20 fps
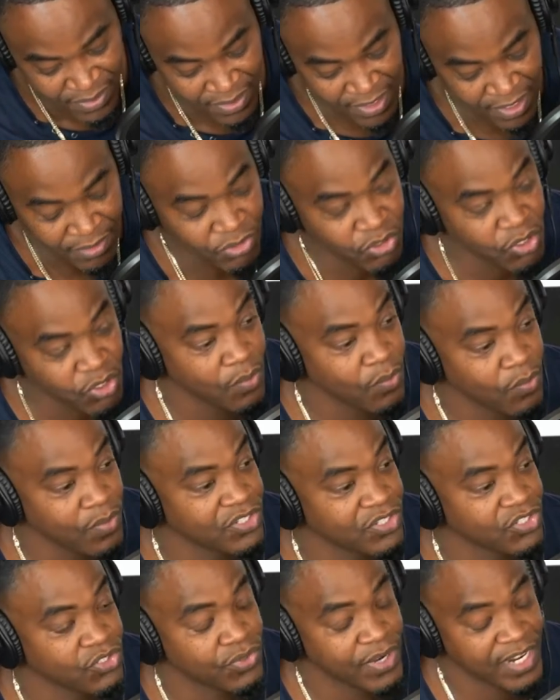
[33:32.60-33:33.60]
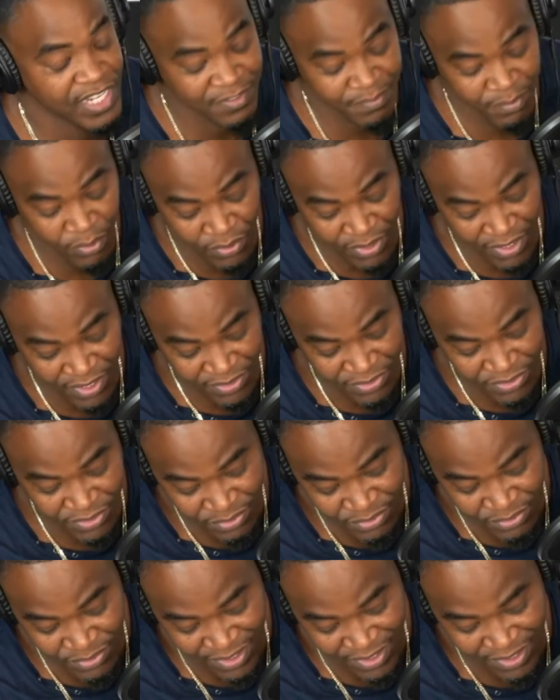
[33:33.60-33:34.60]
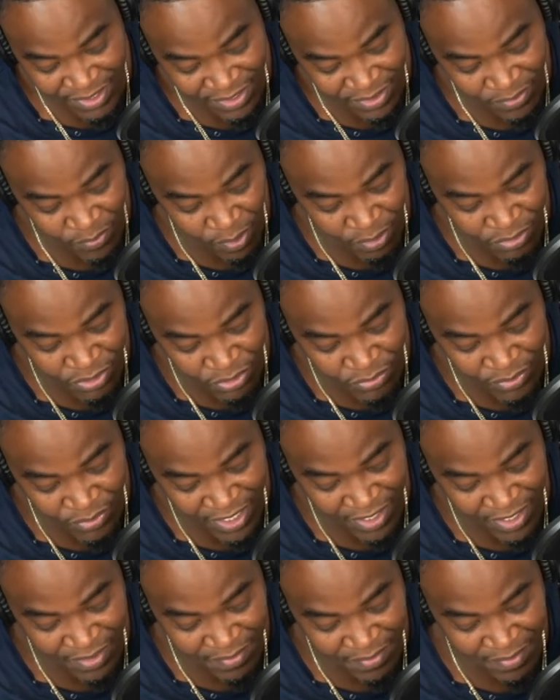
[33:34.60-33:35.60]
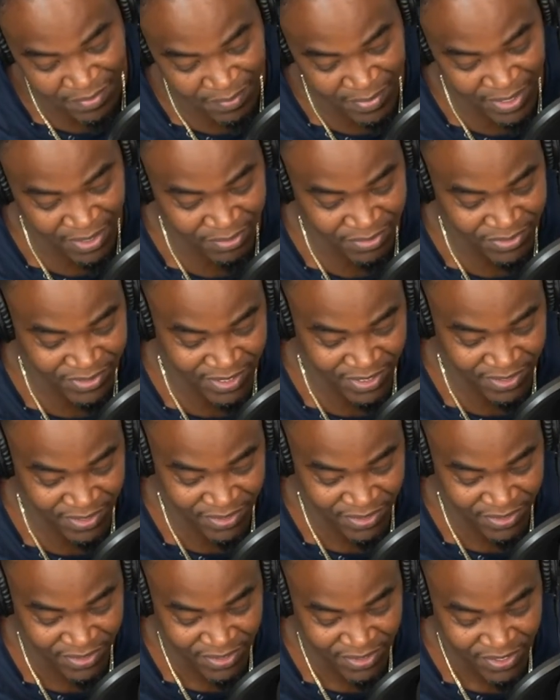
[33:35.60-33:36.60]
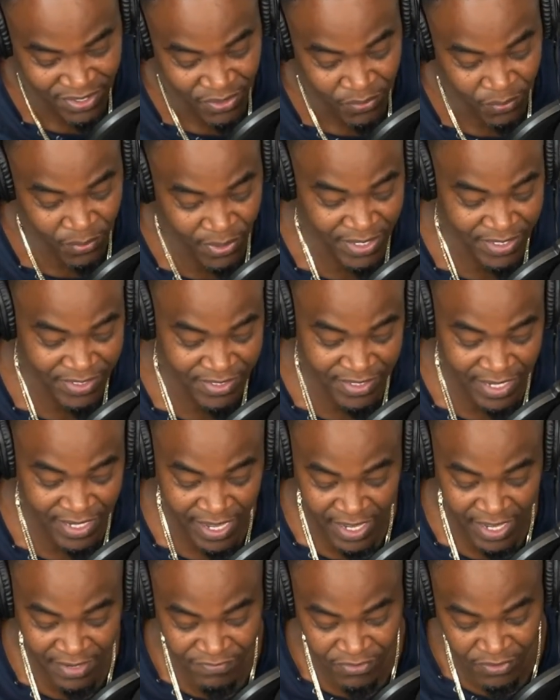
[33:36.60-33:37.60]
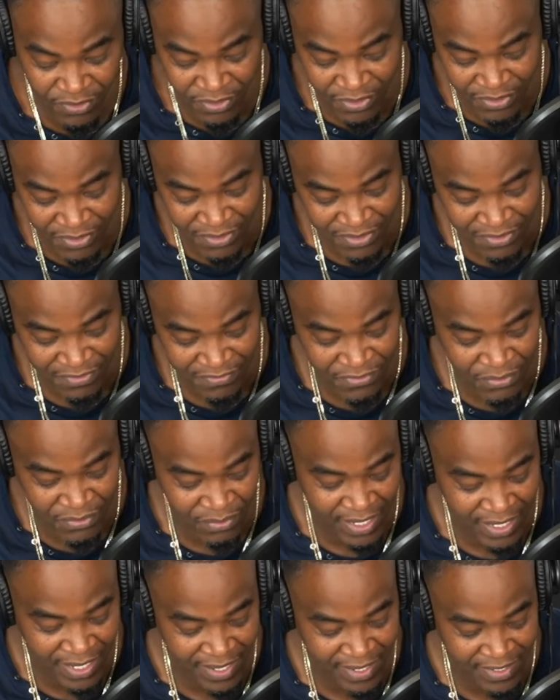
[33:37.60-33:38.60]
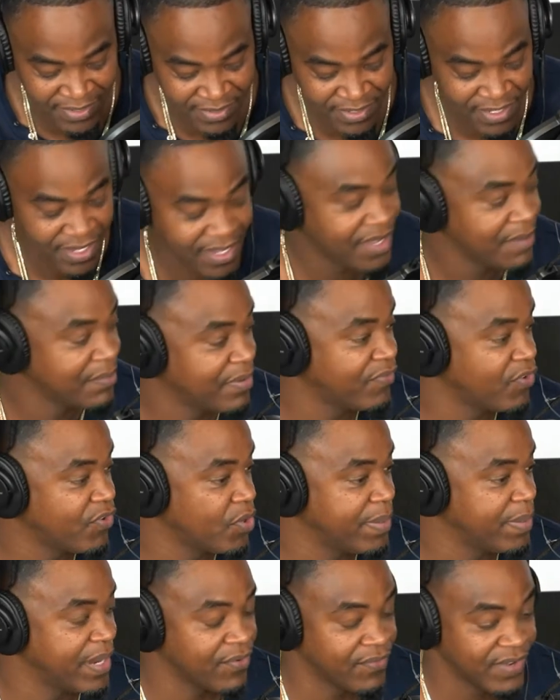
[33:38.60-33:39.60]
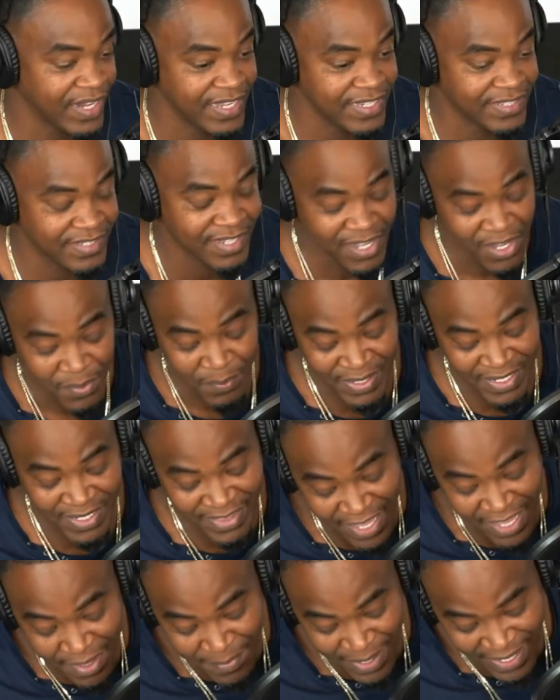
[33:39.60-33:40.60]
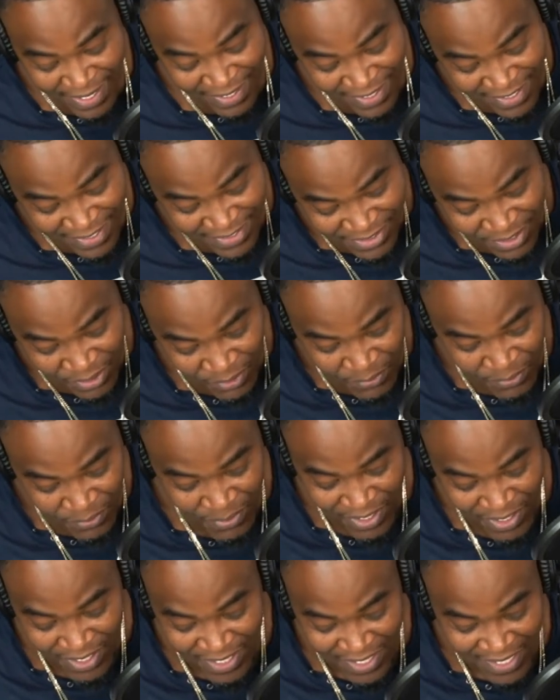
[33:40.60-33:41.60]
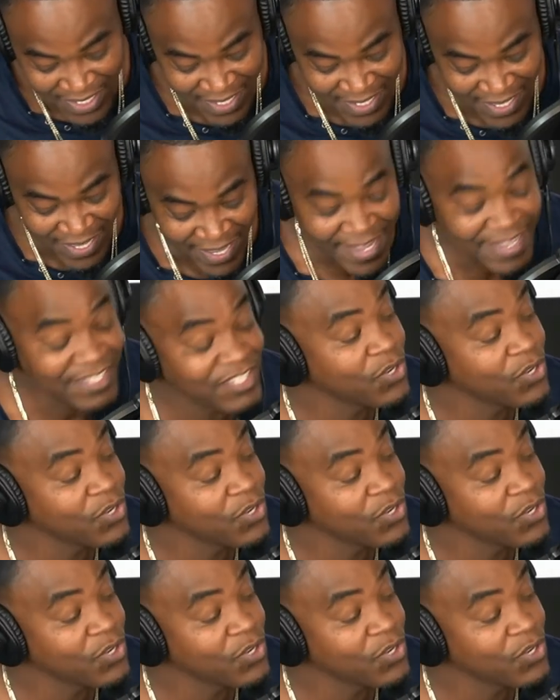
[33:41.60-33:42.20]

Yeah, Trump was transported to the Walter Reed Medical Center, where he stayed for a few days before being released. But the thing about it is, though, he